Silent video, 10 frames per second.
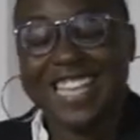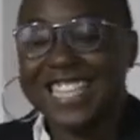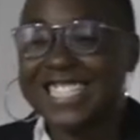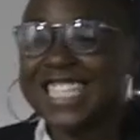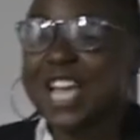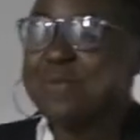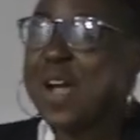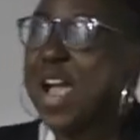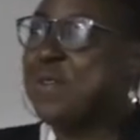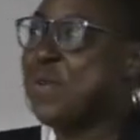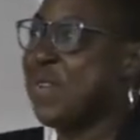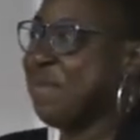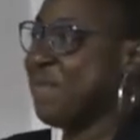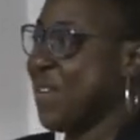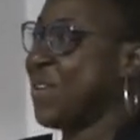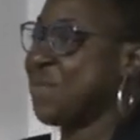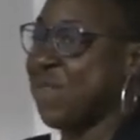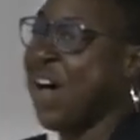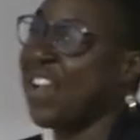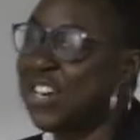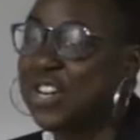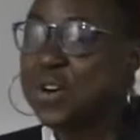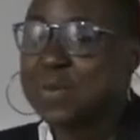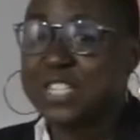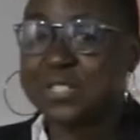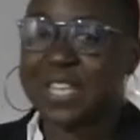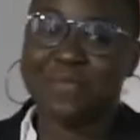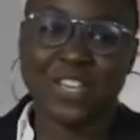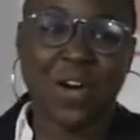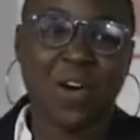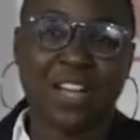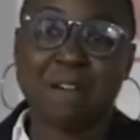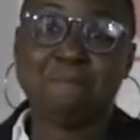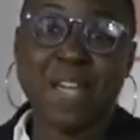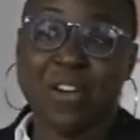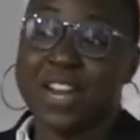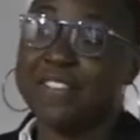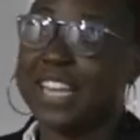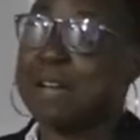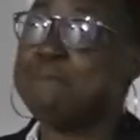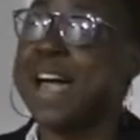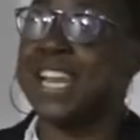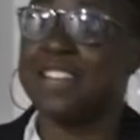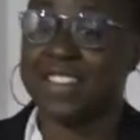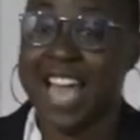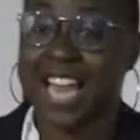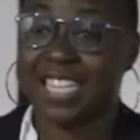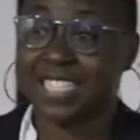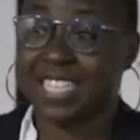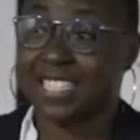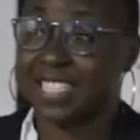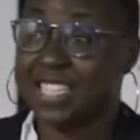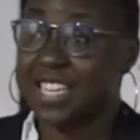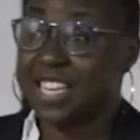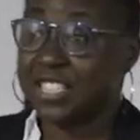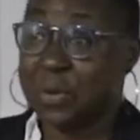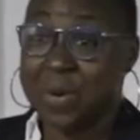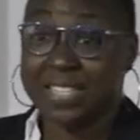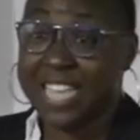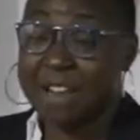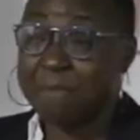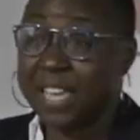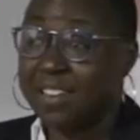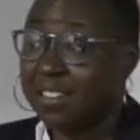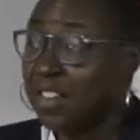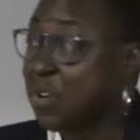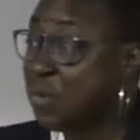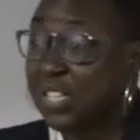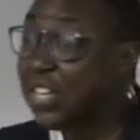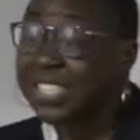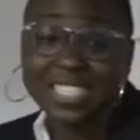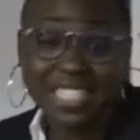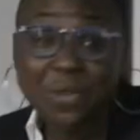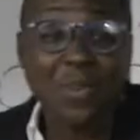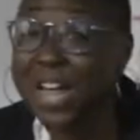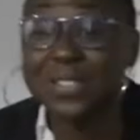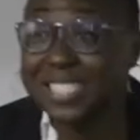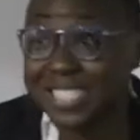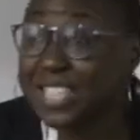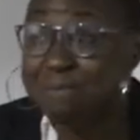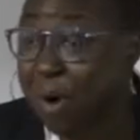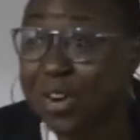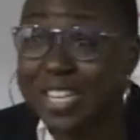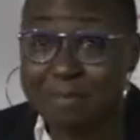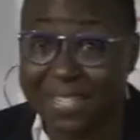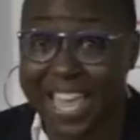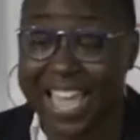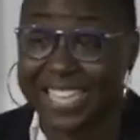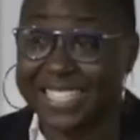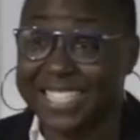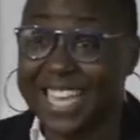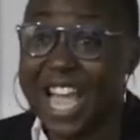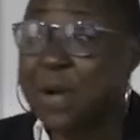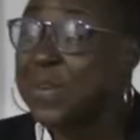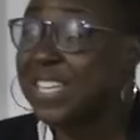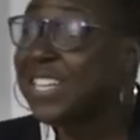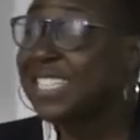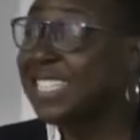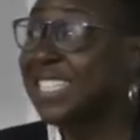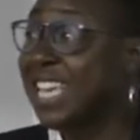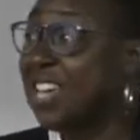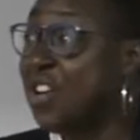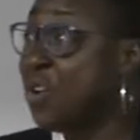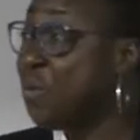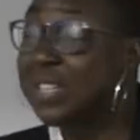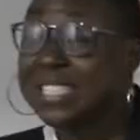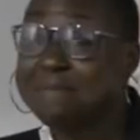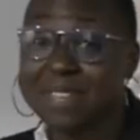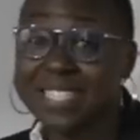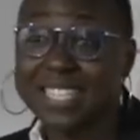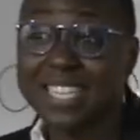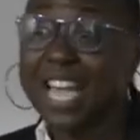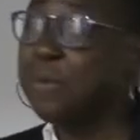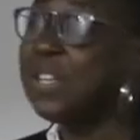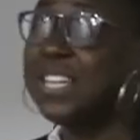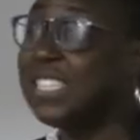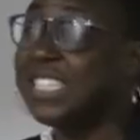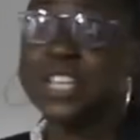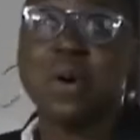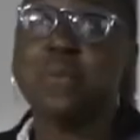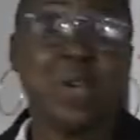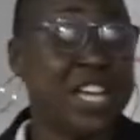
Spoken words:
The same way when we build a product, we do something called a comparative and a competitive analysis. So what does that mean? We look to see what else is in the marketplace. And we look to see what's missing, and we look to see what we